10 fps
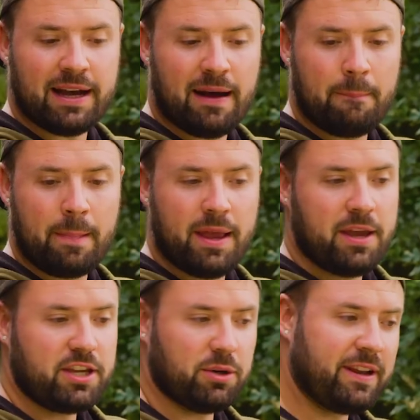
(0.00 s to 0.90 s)
down,
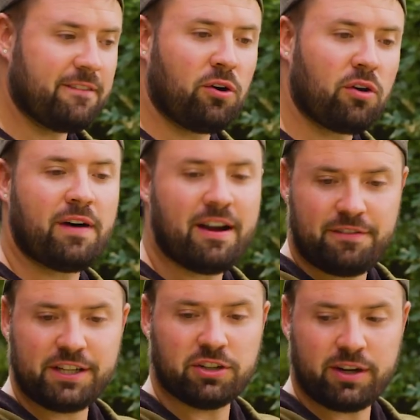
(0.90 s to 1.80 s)
you'll nick 4 or 5
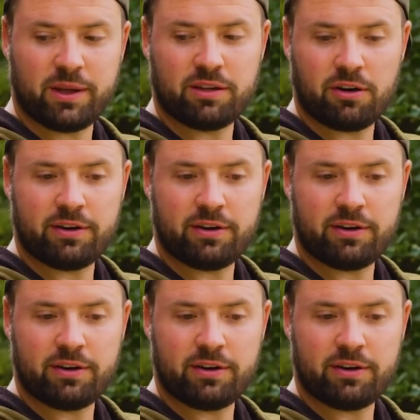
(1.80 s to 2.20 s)
fish on it when they're